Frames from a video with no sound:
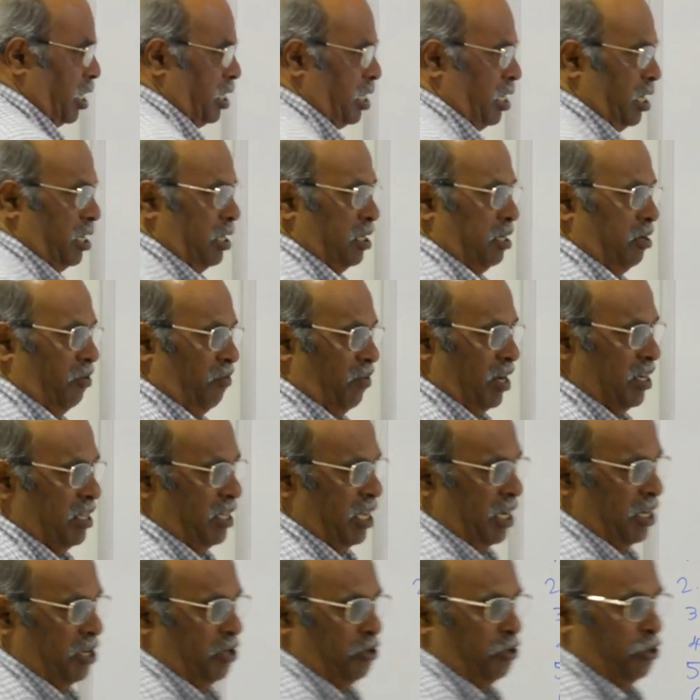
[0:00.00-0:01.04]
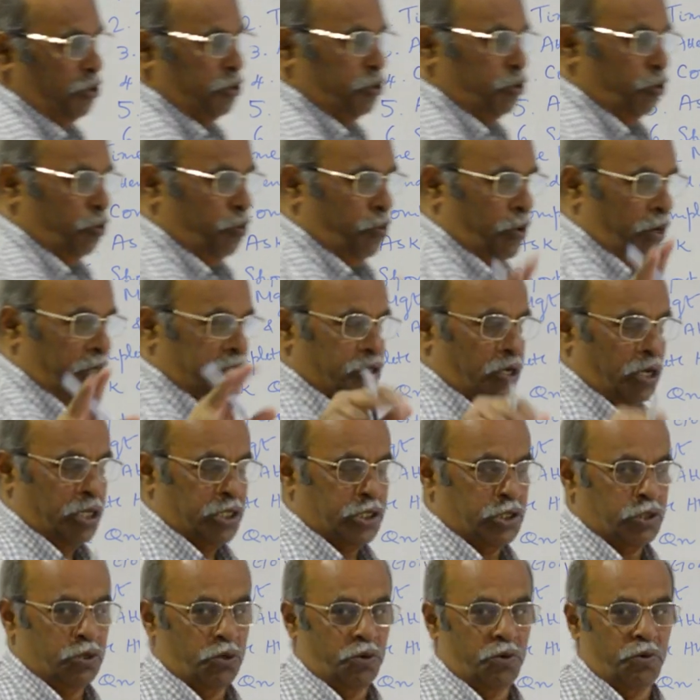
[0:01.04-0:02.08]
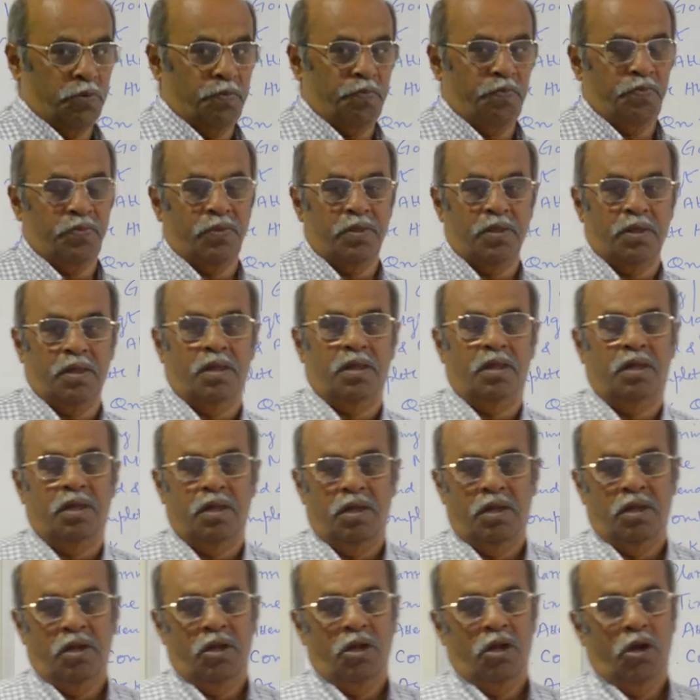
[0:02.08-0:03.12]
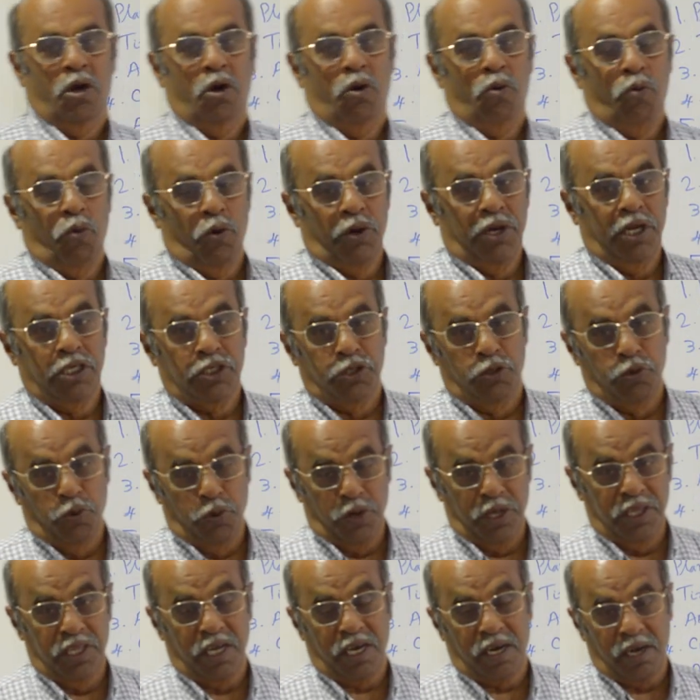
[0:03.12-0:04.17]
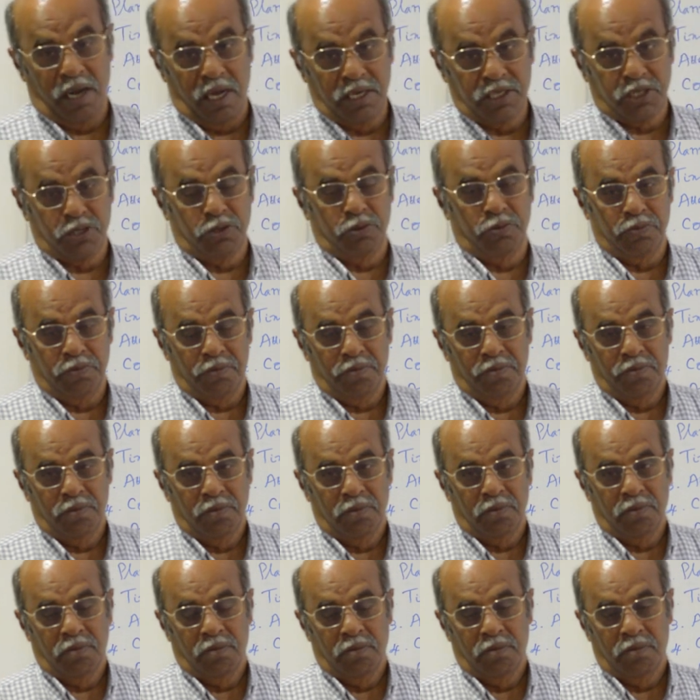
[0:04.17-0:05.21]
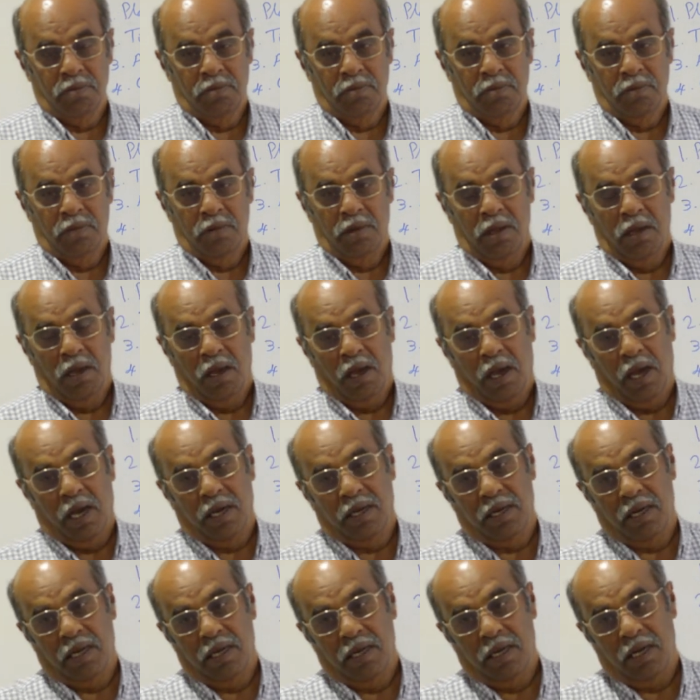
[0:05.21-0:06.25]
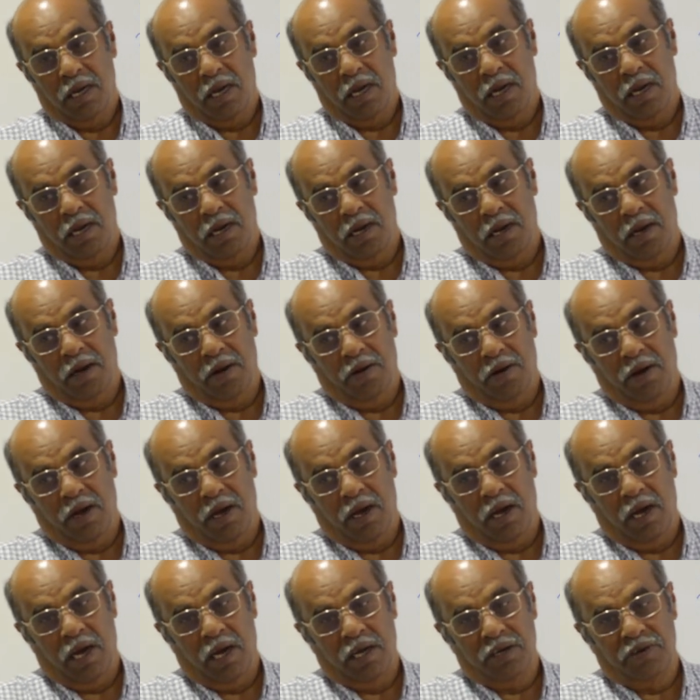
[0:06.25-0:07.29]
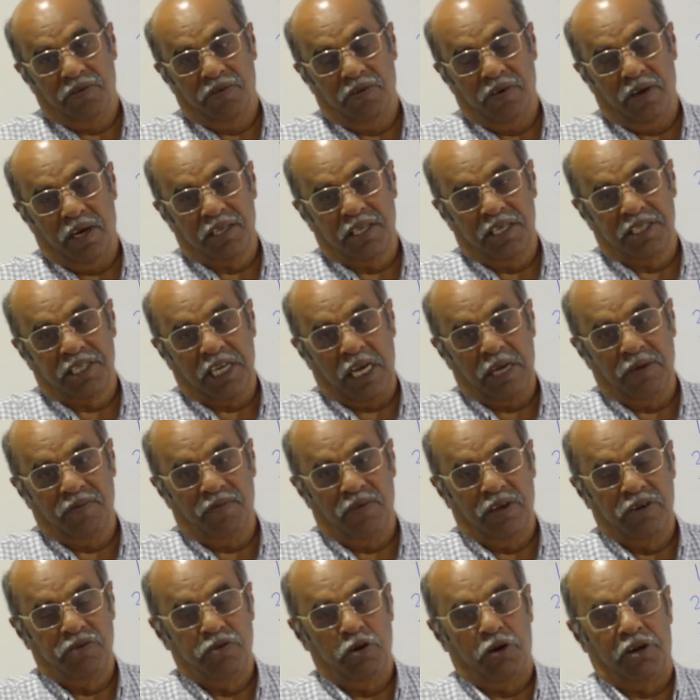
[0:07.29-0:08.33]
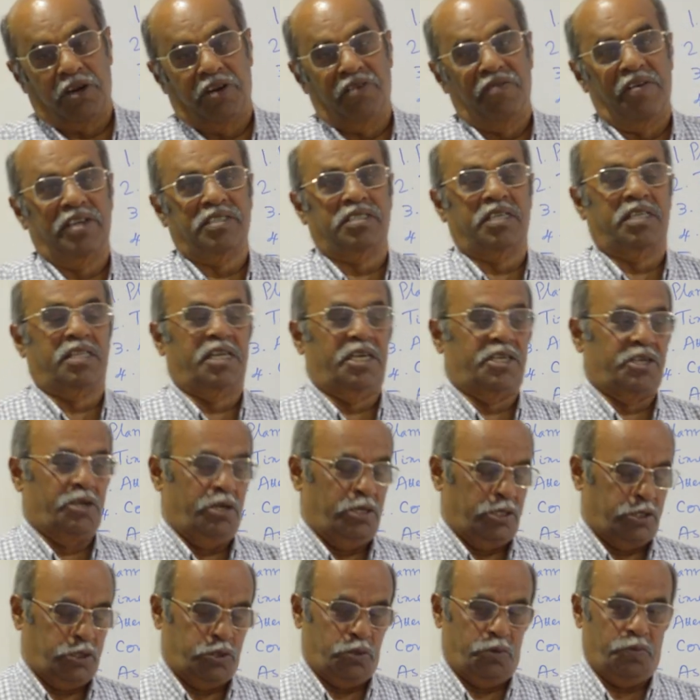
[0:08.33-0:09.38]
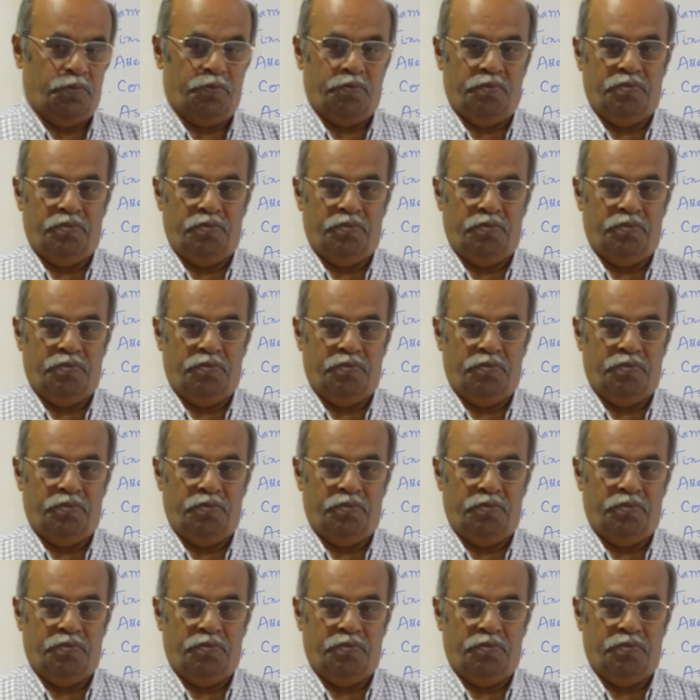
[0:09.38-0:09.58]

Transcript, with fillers: I can divide that into two parts also. One is during the classroom and at the time when you are revising that also.